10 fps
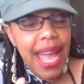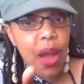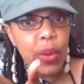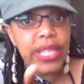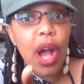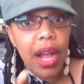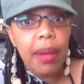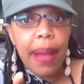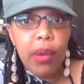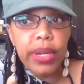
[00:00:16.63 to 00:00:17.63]
we talk
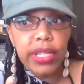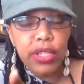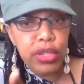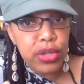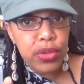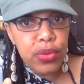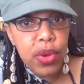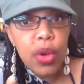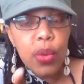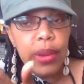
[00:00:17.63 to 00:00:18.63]
about what to do
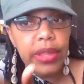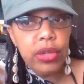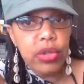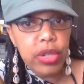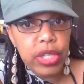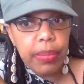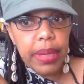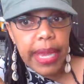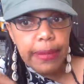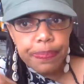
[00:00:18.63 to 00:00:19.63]
with the nutrition
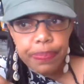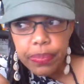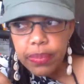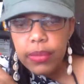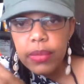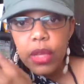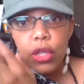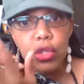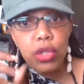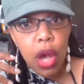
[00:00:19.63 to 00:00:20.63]
plan.
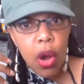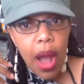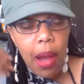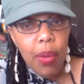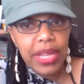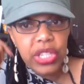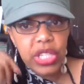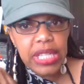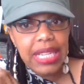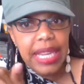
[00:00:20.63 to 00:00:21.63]
So I want to
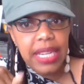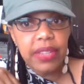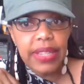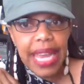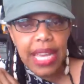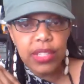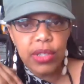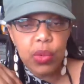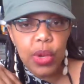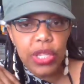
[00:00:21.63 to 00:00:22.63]
just collectively answer
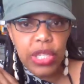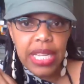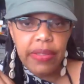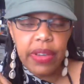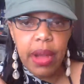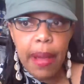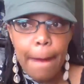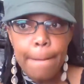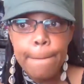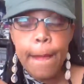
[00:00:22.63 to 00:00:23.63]
some questions that have come
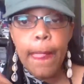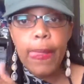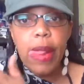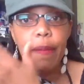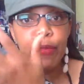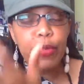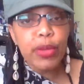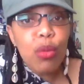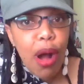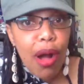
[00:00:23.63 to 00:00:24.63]
up from
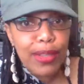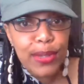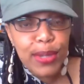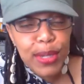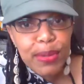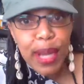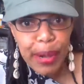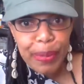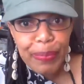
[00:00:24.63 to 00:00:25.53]
you all, so you know